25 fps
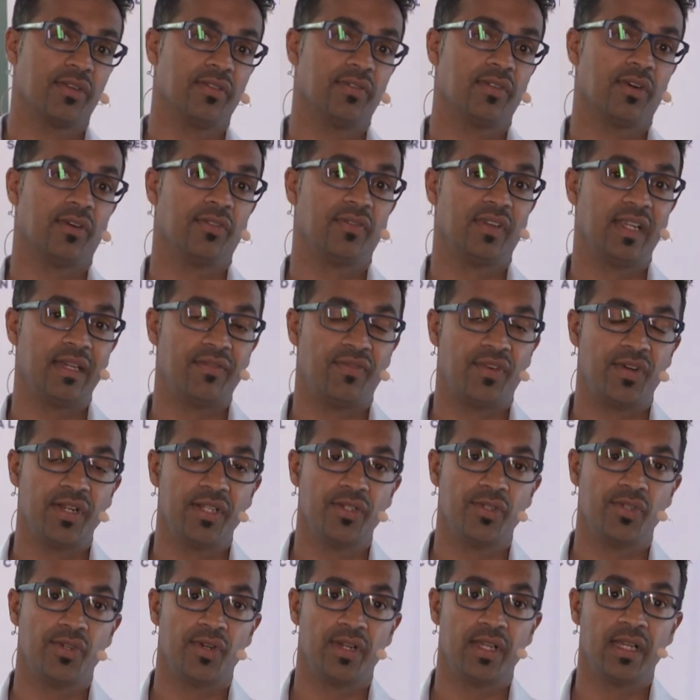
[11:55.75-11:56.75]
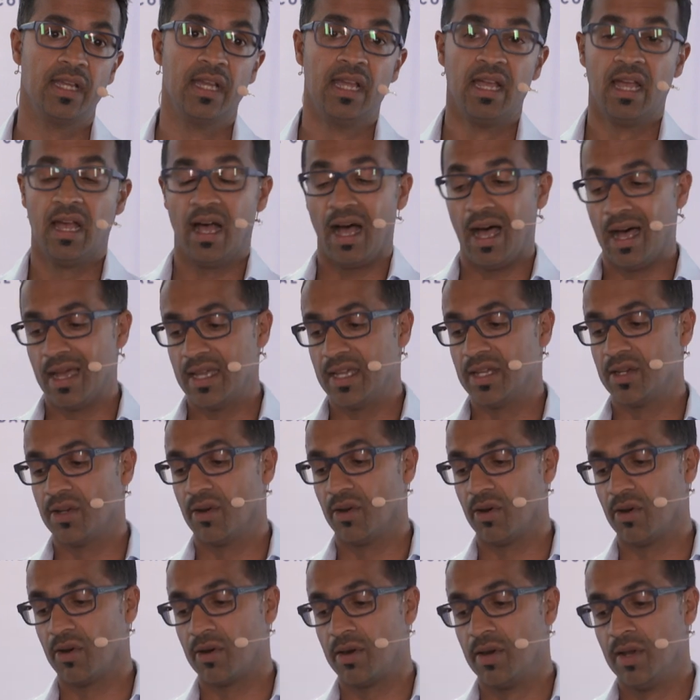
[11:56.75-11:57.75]
of liver injury,
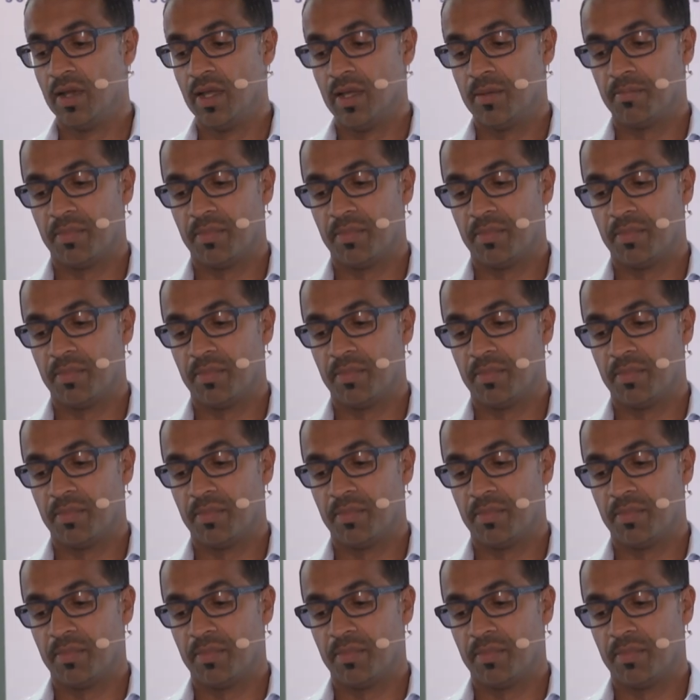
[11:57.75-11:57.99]
INR,